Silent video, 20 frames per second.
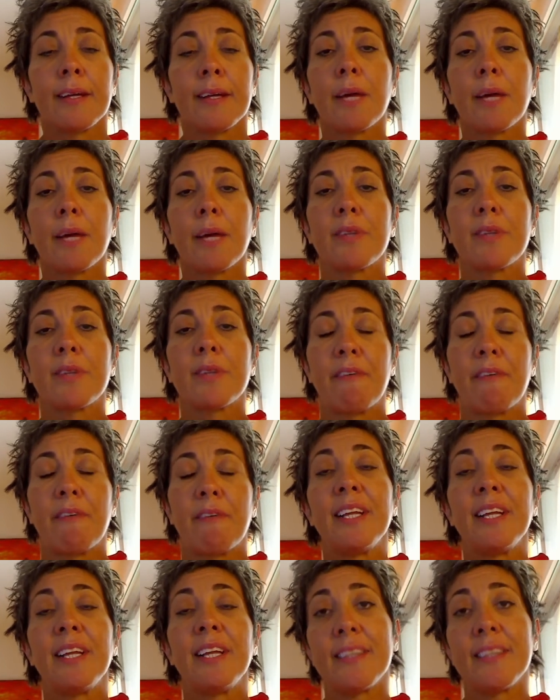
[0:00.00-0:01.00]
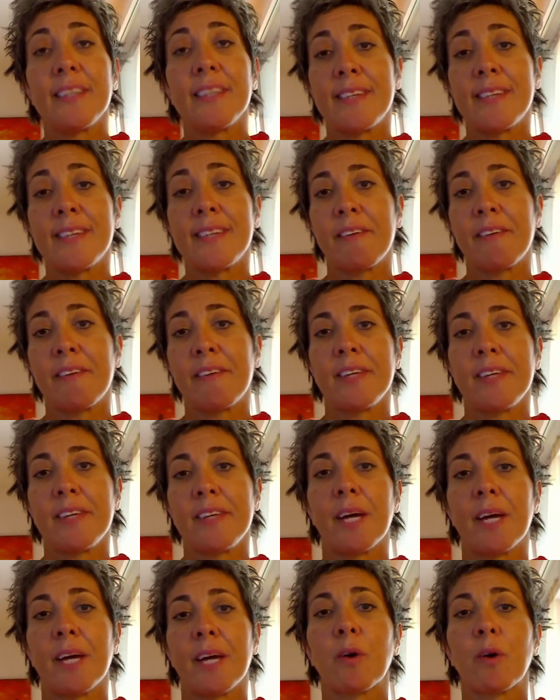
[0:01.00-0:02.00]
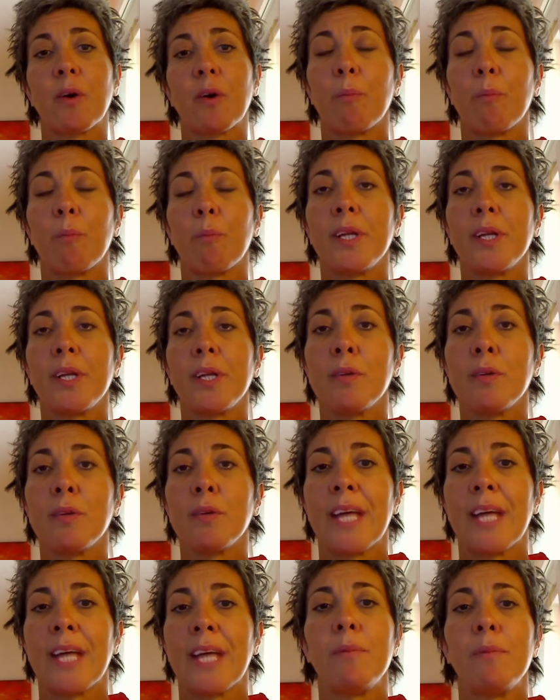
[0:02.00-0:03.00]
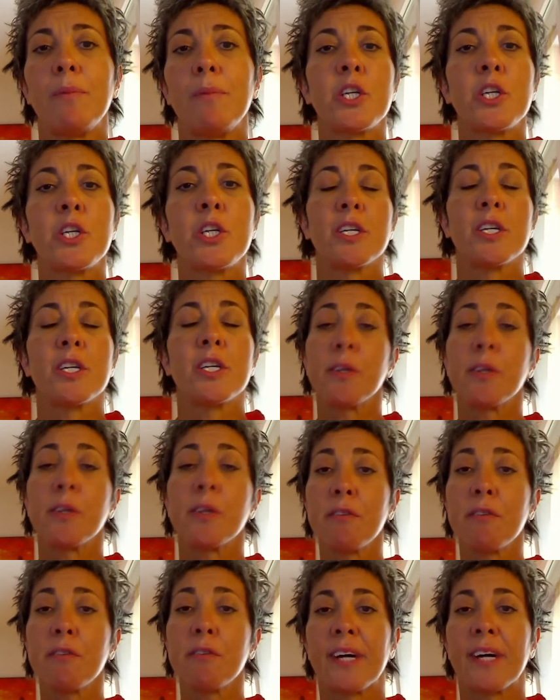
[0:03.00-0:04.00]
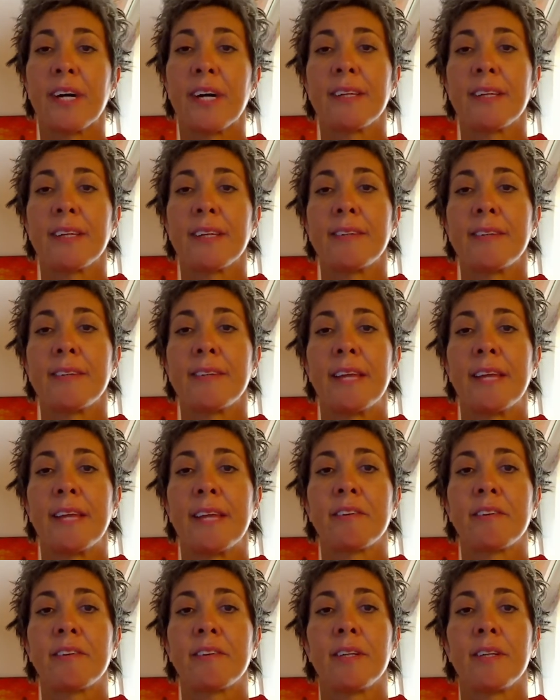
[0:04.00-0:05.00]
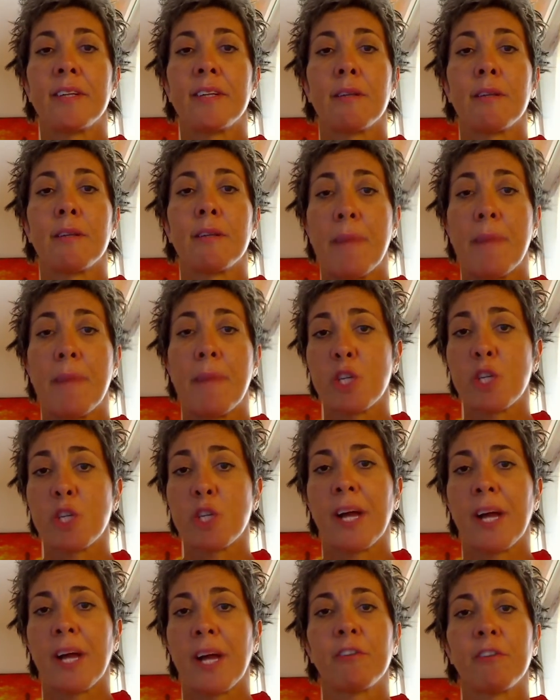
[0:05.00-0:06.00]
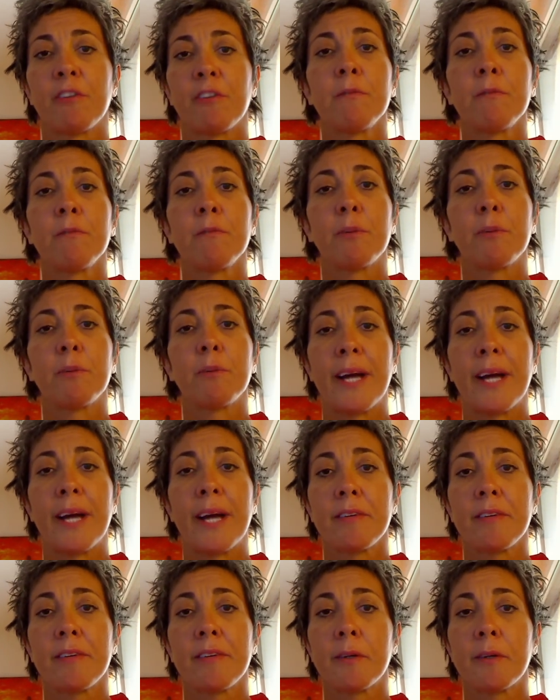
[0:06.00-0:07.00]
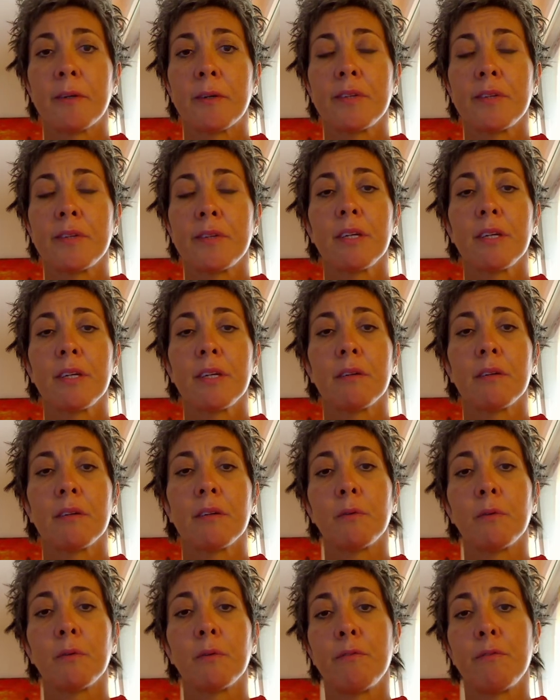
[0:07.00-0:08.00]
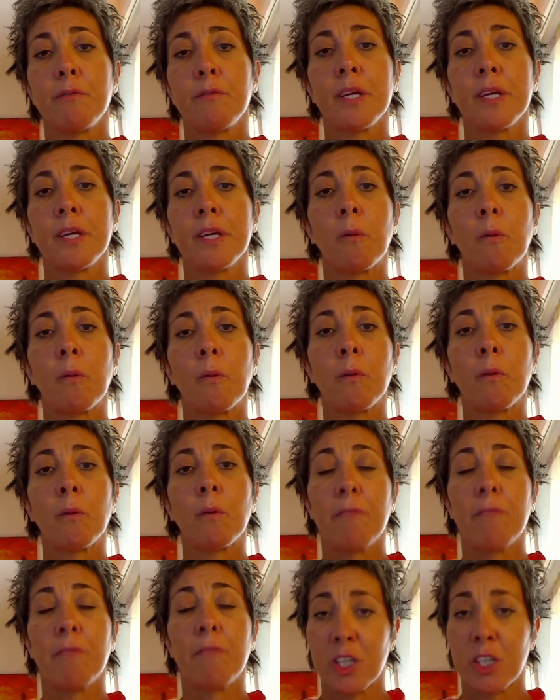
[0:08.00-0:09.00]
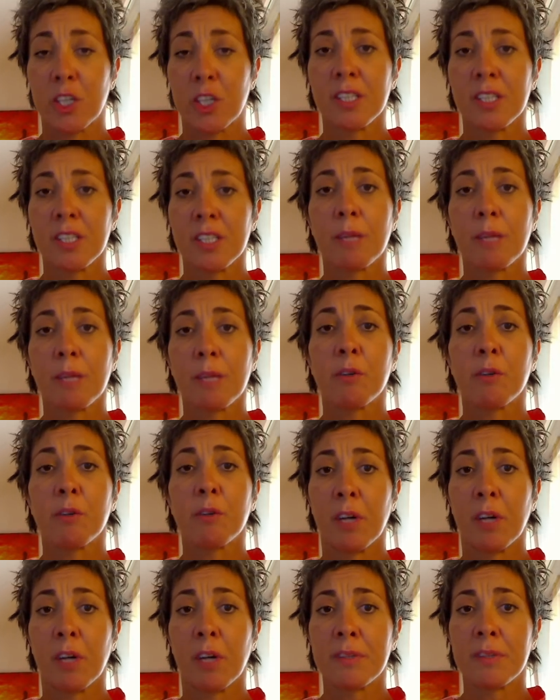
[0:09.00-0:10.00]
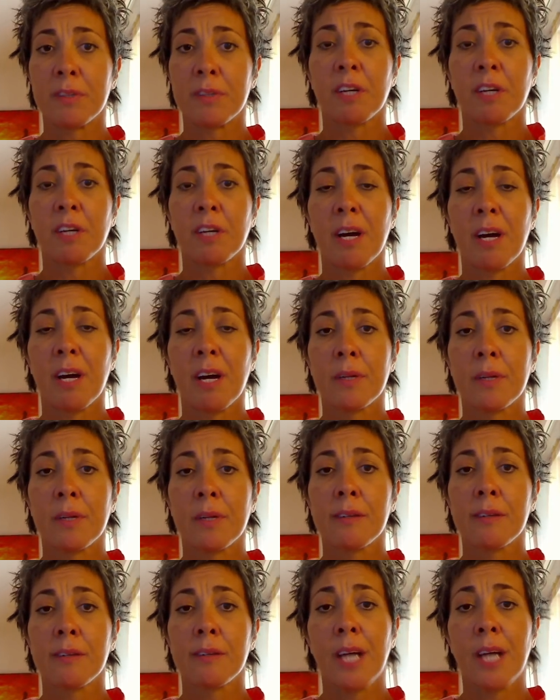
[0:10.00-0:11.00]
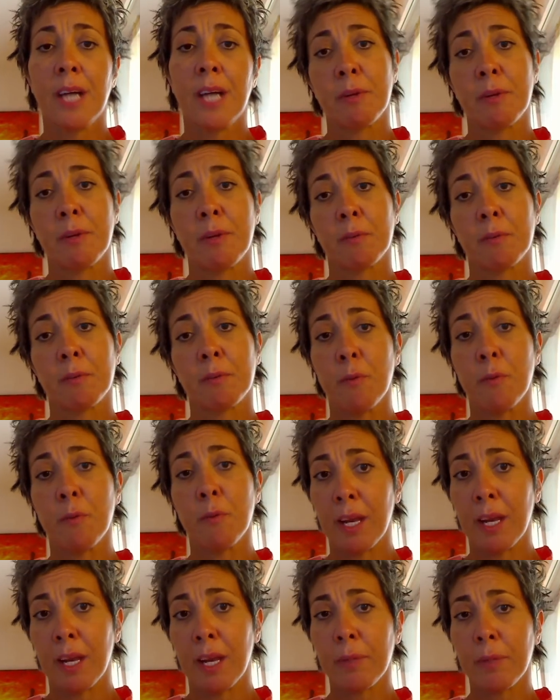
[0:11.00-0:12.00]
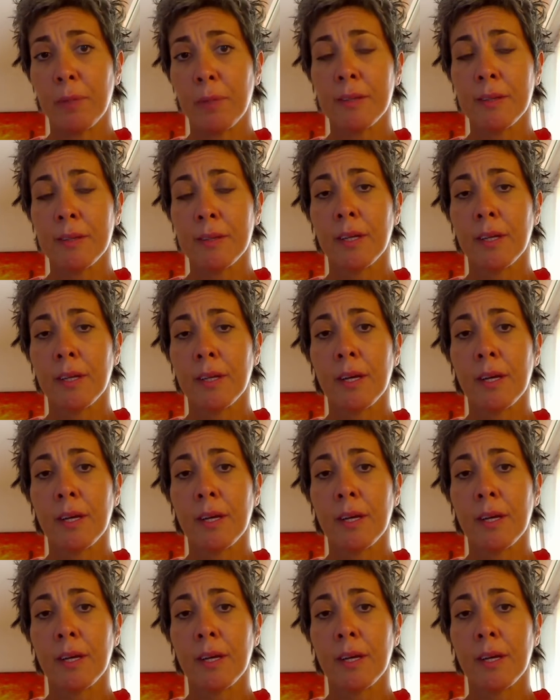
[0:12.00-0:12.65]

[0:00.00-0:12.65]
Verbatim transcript: There was definitely the necessity in our company to establish a unified central managed platform for binaries hosting, fulfilling all functional and performance requirements coming from developers,